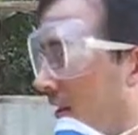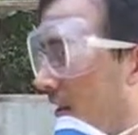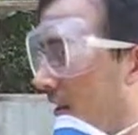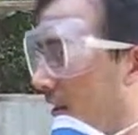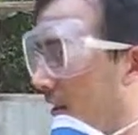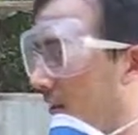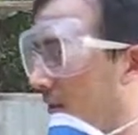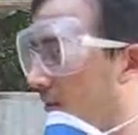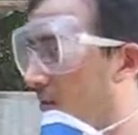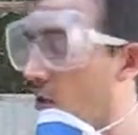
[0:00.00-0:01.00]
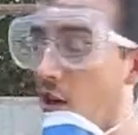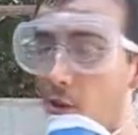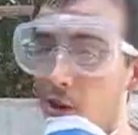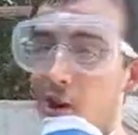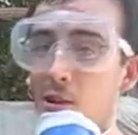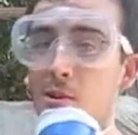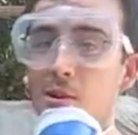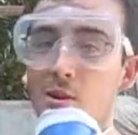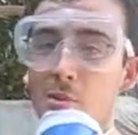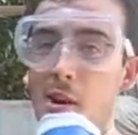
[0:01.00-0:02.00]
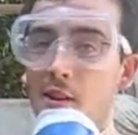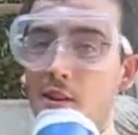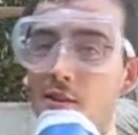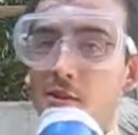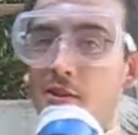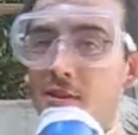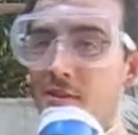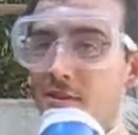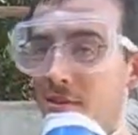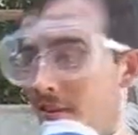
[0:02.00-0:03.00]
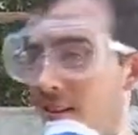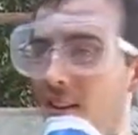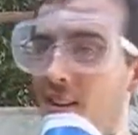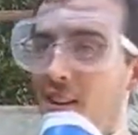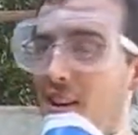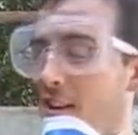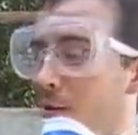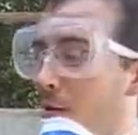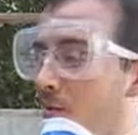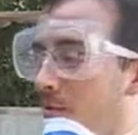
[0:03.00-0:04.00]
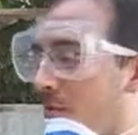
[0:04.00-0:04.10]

You're definitely not supposed to use metal. That I know.